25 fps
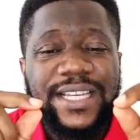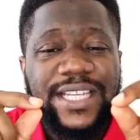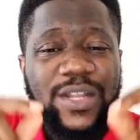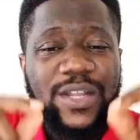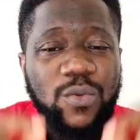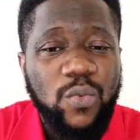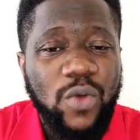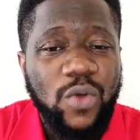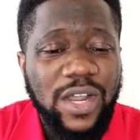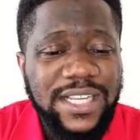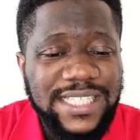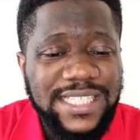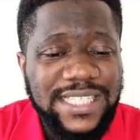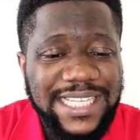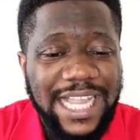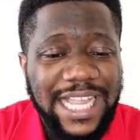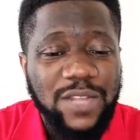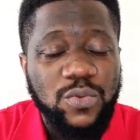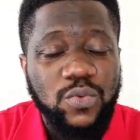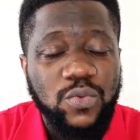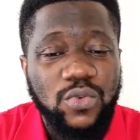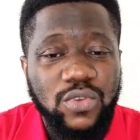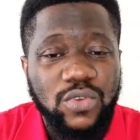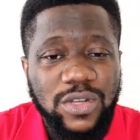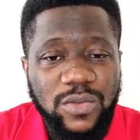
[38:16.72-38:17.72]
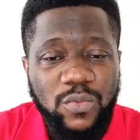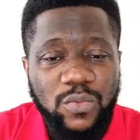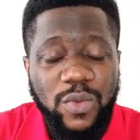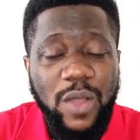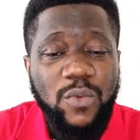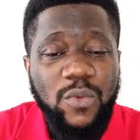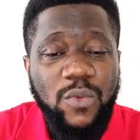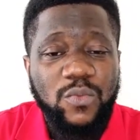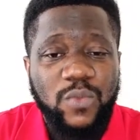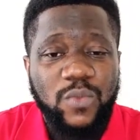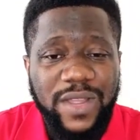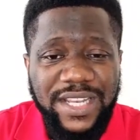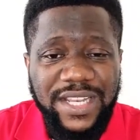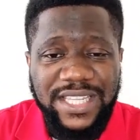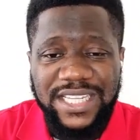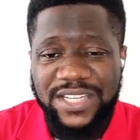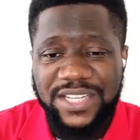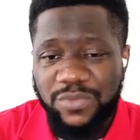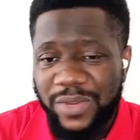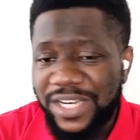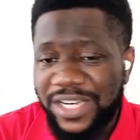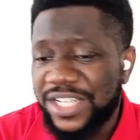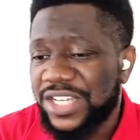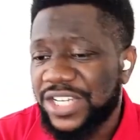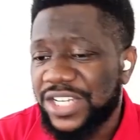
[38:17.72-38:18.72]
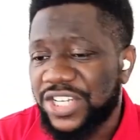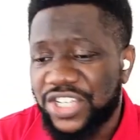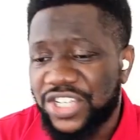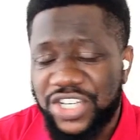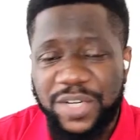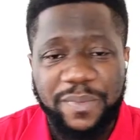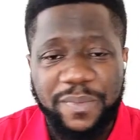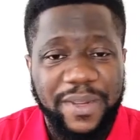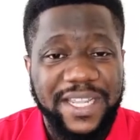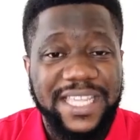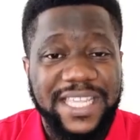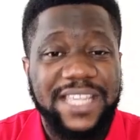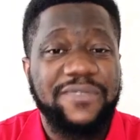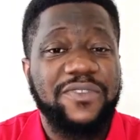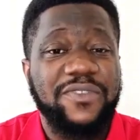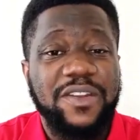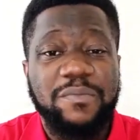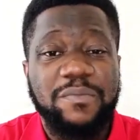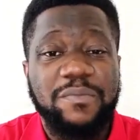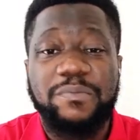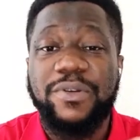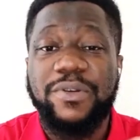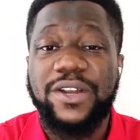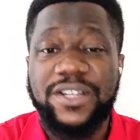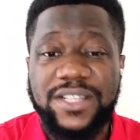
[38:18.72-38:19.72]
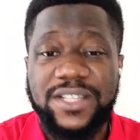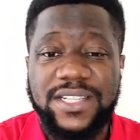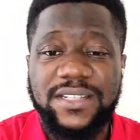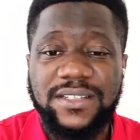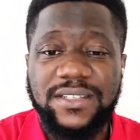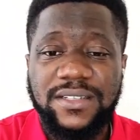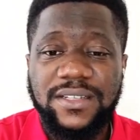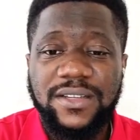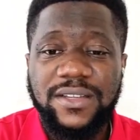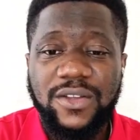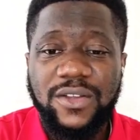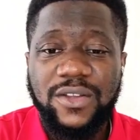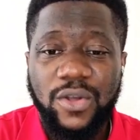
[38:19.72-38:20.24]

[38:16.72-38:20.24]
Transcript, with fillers: the ones that will when when this when these sheep are giving birth,